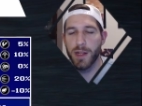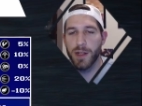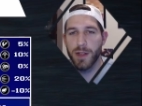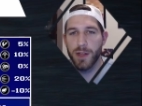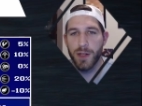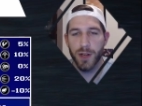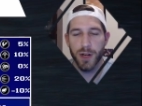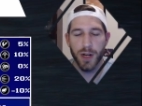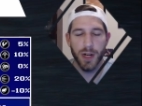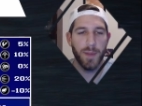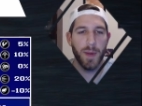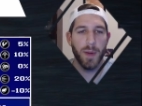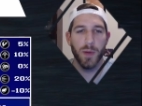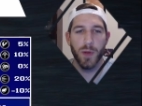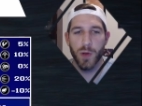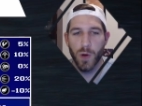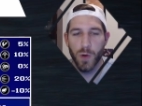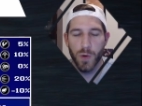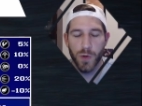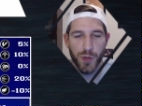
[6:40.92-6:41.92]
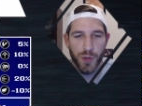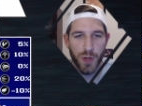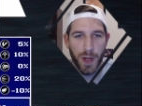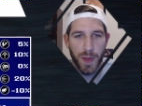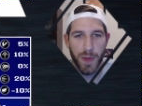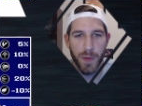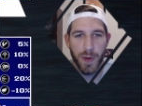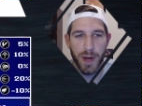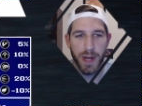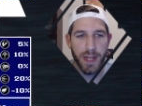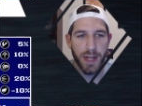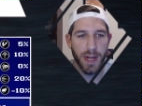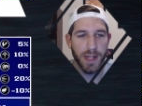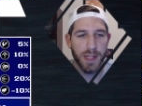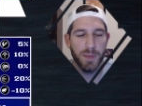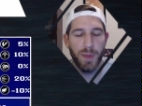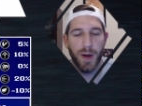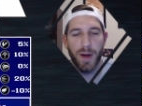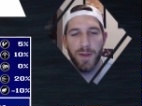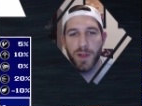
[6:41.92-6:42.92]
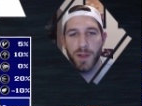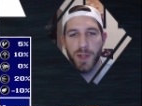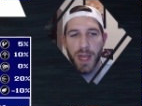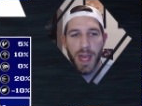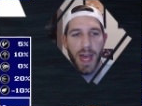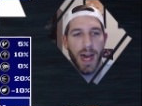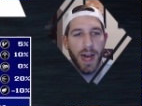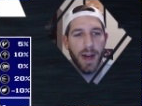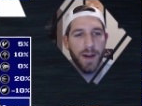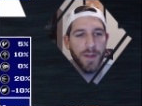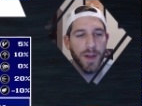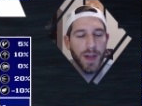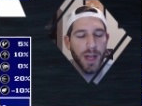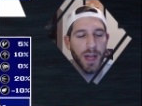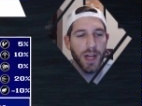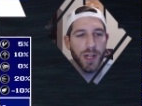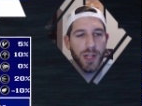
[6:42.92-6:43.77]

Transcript: you're going to be able to go straight through any guts buff that they have.